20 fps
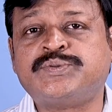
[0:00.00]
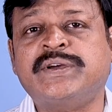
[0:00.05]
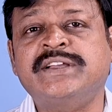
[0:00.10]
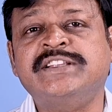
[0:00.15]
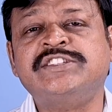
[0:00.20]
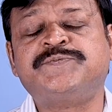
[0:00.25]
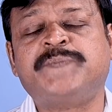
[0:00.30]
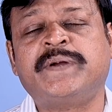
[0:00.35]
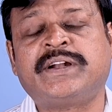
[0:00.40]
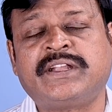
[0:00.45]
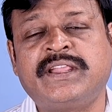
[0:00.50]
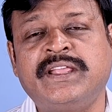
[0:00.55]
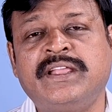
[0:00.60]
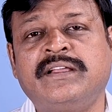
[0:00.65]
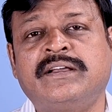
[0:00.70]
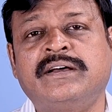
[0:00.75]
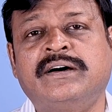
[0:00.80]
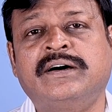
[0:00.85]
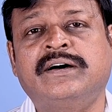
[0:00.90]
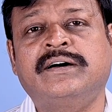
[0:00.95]
were
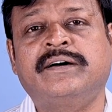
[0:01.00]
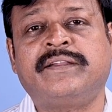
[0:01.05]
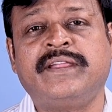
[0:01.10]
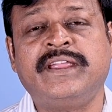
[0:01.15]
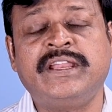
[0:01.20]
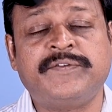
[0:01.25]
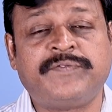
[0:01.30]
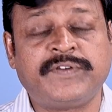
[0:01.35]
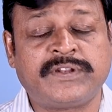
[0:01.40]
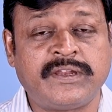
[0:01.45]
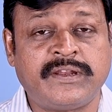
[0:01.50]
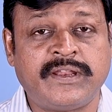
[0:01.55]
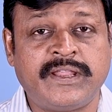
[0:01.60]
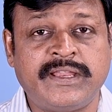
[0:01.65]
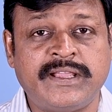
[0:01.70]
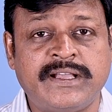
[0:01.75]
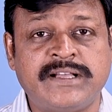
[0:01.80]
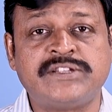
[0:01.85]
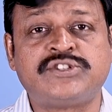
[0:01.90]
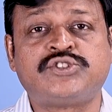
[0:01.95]
inspecting rain affected
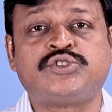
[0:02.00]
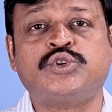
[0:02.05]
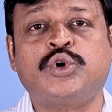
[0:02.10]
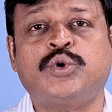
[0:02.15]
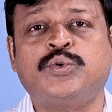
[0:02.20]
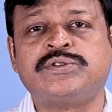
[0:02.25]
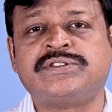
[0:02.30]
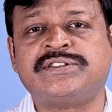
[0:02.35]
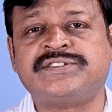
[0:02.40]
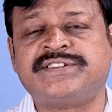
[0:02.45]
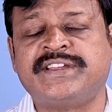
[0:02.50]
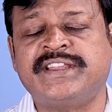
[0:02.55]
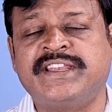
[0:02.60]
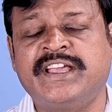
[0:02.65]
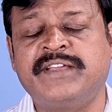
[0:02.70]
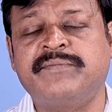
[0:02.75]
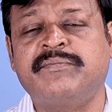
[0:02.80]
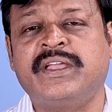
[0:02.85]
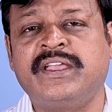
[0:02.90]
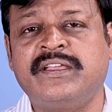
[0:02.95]
areas, so was the
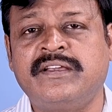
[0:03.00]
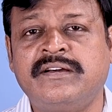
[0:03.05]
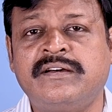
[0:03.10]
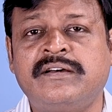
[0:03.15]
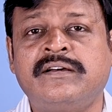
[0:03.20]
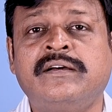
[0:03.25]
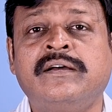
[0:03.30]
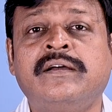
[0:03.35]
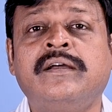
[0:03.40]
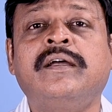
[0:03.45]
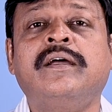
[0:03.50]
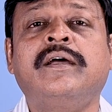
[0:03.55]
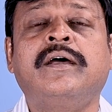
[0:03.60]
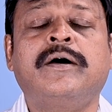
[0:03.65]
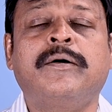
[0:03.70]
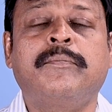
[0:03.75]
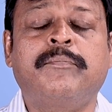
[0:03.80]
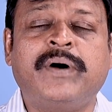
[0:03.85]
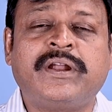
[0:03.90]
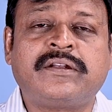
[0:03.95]
Chennai mayor.
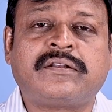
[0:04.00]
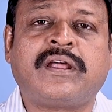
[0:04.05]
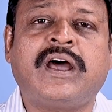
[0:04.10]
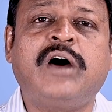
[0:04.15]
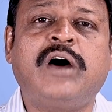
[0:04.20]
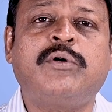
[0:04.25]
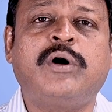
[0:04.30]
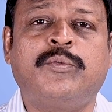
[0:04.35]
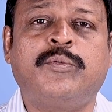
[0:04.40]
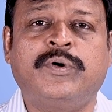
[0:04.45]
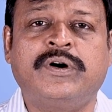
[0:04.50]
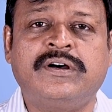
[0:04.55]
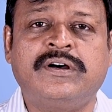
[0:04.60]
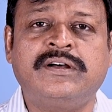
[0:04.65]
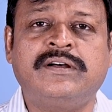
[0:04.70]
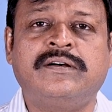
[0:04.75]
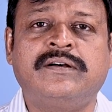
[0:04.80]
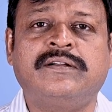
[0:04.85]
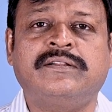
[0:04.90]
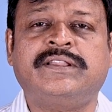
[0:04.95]
But
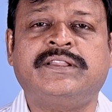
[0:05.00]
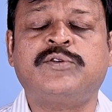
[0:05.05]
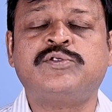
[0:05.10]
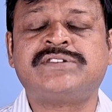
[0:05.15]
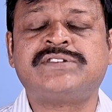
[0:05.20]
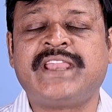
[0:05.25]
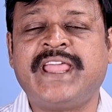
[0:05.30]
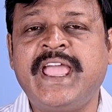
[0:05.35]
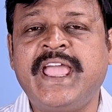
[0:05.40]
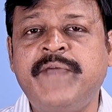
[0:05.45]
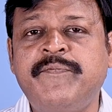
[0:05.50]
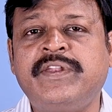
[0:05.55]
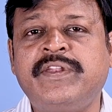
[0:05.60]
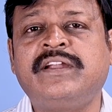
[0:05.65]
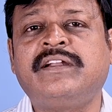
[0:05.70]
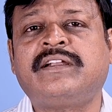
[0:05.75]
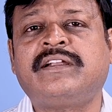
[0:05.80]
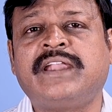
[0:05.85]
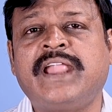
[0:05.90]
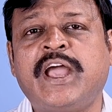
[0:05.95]
however, there was an
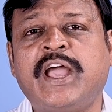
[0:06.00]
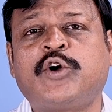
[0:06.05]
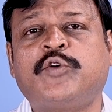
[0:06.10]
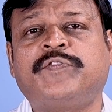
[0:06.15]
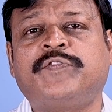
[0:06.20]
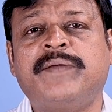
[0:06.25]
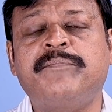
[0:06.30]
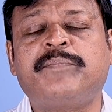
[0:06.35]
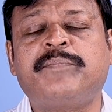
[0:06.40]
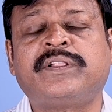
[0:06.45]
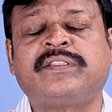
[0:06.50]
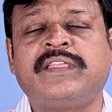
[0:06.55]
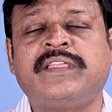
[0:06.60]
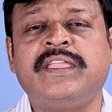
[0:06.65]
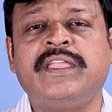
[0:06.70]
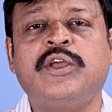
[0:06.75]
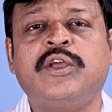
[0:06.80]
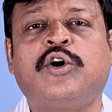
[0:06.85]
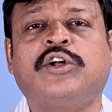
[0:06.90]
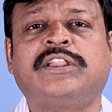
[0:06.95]
evident lack of
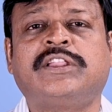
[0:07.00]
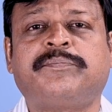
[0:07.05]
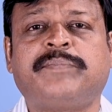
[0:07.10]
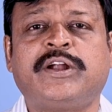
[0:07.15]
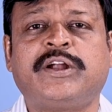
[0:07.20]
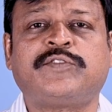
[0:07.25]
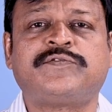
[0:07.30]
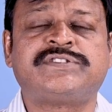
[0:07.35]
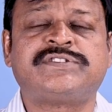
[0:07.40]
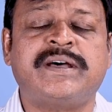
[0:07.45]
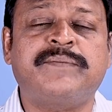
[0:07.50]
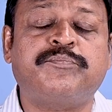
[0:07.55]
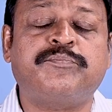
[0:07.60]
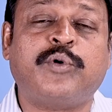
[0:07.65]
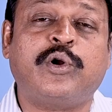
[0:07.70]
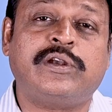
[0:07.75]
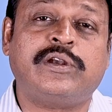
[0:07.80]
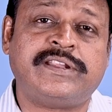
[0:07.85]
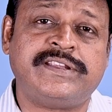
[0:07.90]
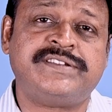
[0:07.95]
empathy on the part of some
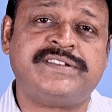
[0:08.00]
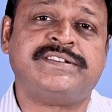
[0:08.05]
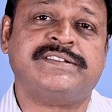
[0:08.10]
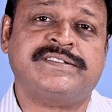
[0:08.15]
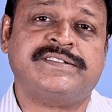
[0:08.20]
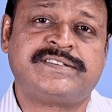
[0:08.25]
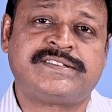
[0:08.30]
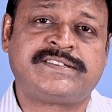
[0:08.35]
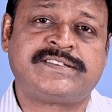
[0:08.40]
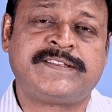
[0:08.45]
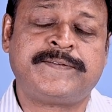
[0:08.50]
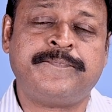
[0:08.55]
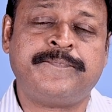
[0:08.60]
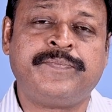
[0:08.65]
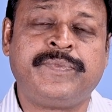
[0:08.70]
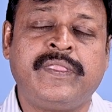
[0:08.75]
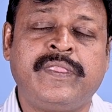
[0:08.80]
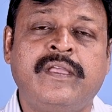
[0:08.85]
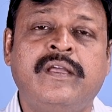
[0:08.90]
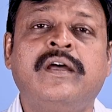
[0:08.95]
politicians.
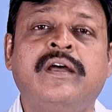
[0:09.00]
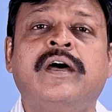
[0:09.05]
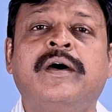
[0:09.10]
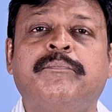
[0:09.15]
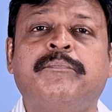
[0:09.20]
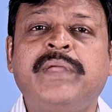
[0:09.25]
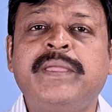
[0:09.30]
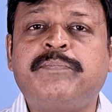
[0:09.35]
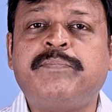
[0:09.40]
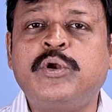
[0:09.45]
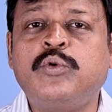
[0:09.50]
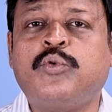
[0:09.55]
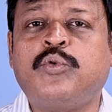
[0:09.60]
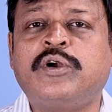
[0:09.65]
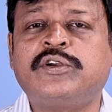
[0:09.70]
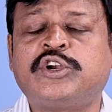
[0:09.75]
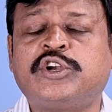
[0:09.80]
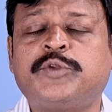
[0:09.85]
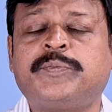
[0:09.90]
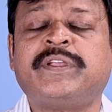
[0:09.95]
People
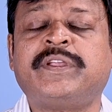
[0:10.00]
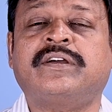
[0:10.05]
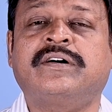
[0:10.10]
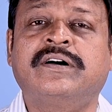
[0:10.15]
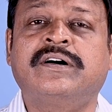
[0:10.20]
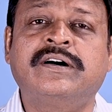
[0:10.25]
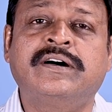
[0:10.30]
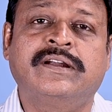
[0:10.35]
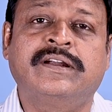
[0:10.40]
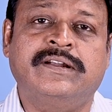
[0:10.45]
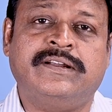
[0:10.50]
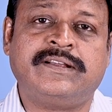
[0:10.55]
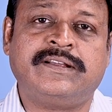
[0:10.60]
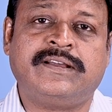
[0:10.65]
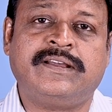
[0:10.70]
wanted to be heard,